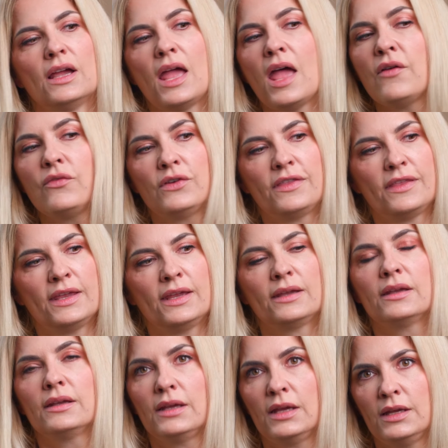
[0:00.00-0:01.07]

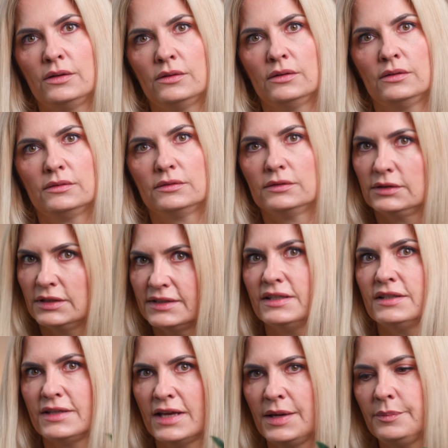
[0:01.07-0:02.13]
everything is the
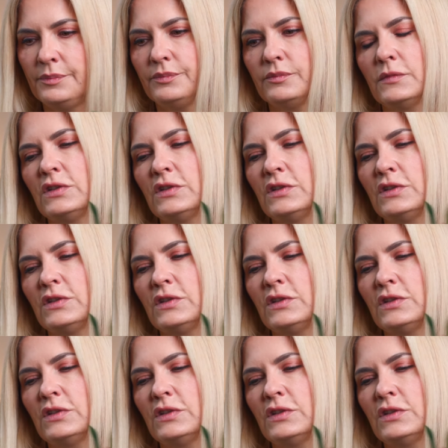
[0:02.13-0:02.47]
same.